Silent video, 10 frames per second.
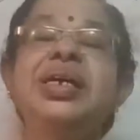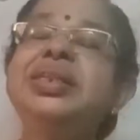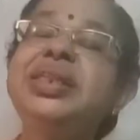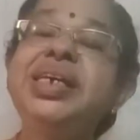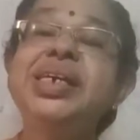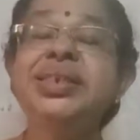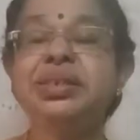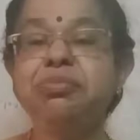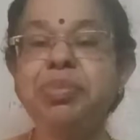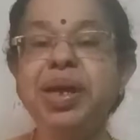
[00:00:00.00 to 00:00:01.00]
this
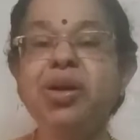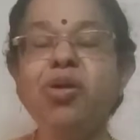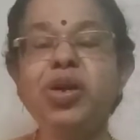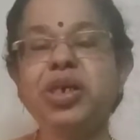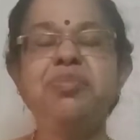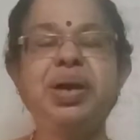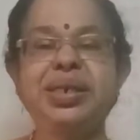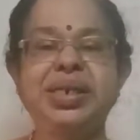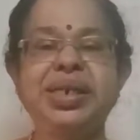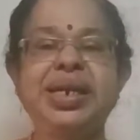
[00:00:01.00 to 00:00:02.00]
may
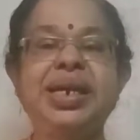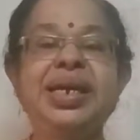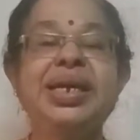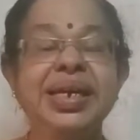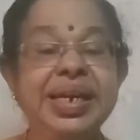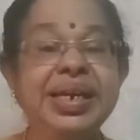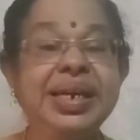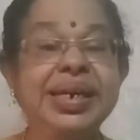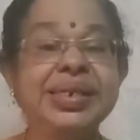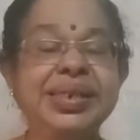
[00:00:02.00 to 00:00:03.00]
automatically
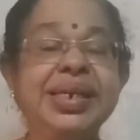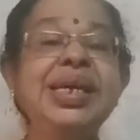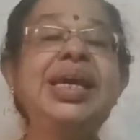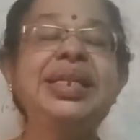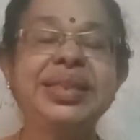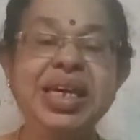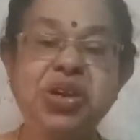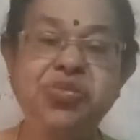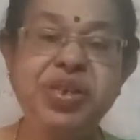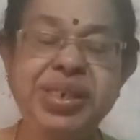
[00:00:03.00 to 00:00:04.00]
increasing
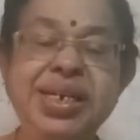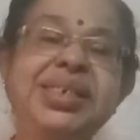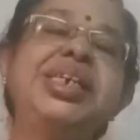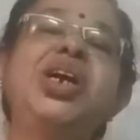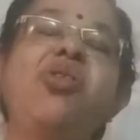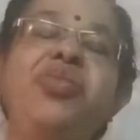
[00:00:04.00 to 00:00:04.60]
the efficiency of